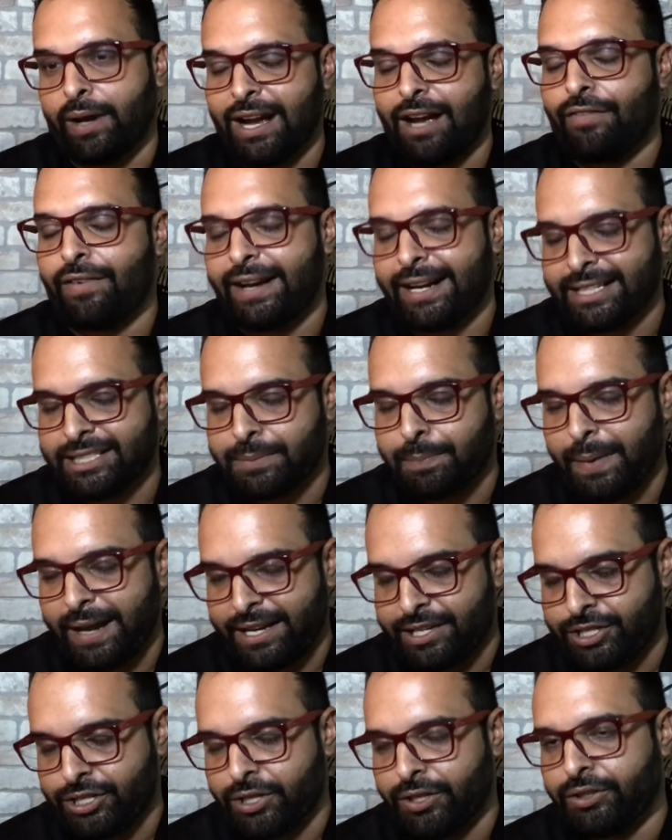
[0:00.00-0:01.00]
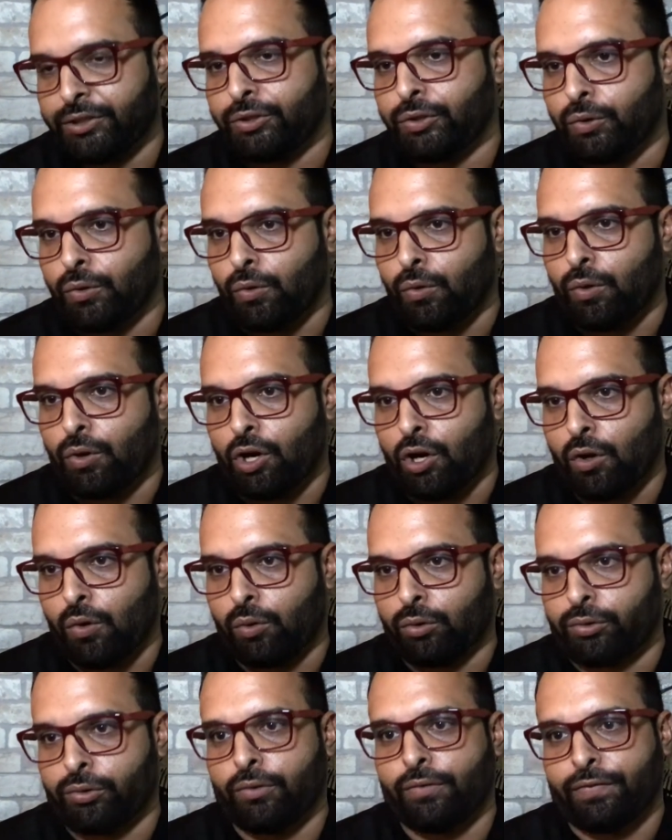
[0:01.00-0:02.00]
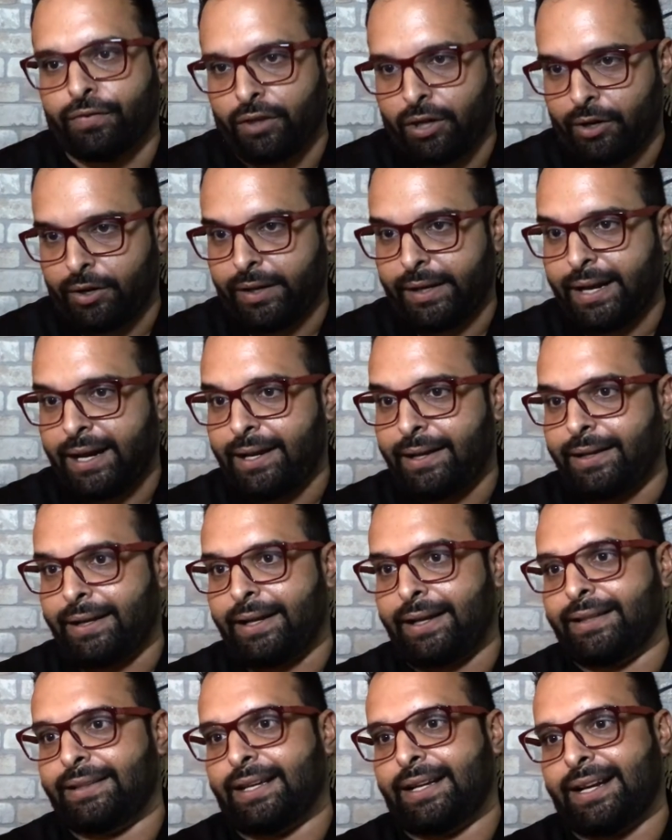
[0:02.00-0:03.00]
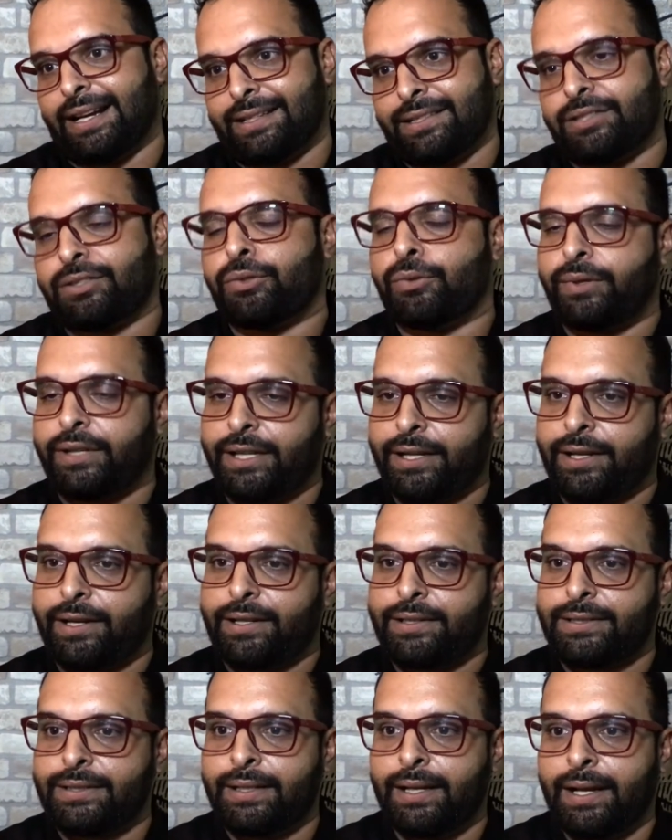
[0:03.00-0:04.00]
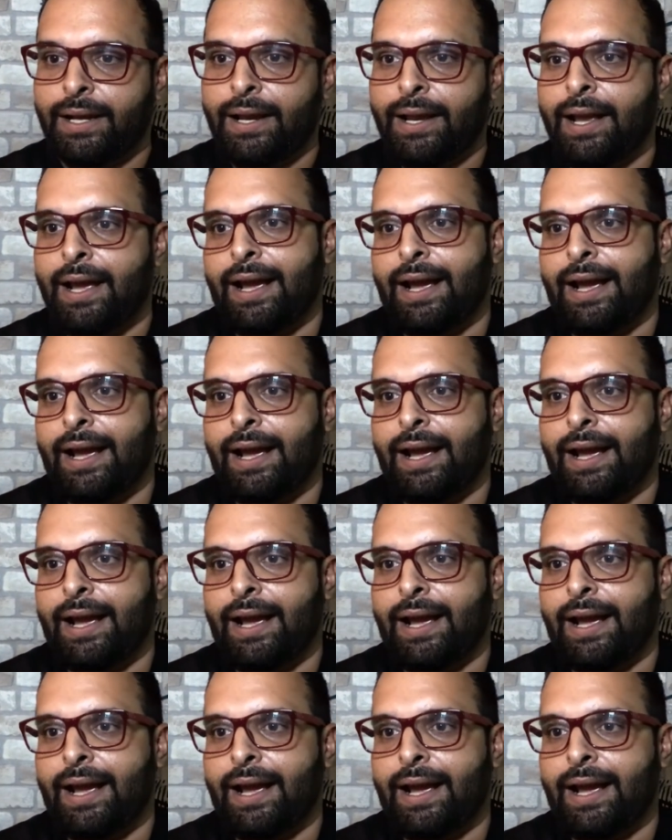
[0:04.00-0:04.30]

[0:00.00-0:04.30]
We have an expansion to go to Florida in the next 2 years.